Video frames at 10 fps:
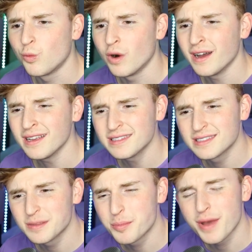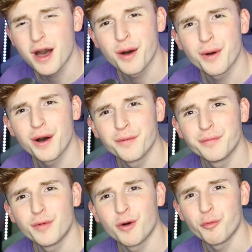What? A, a,
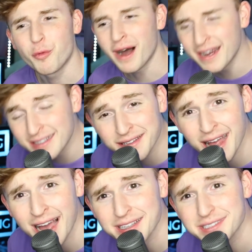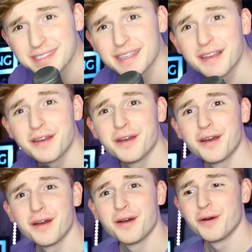a wine glass?
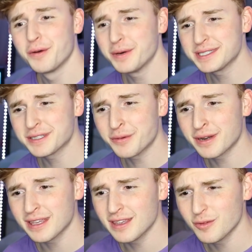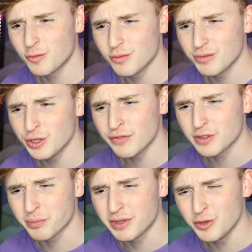What's going on? You have
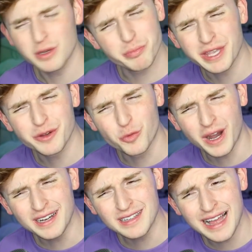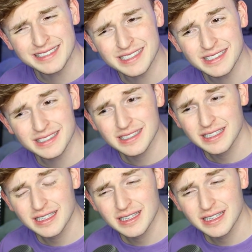to you can peel wine glasses?